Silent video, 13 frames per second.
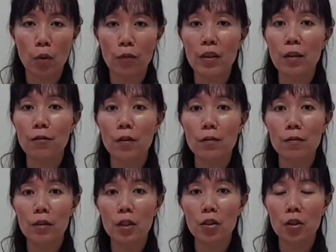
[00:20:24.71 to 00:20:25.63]
with different
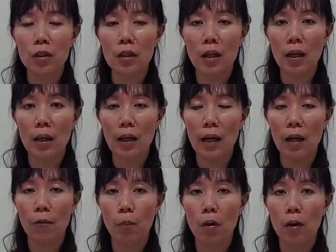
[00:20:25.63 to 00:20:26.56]
variation, and I
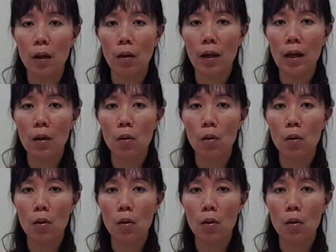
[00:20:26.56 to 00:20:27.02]
have pointed out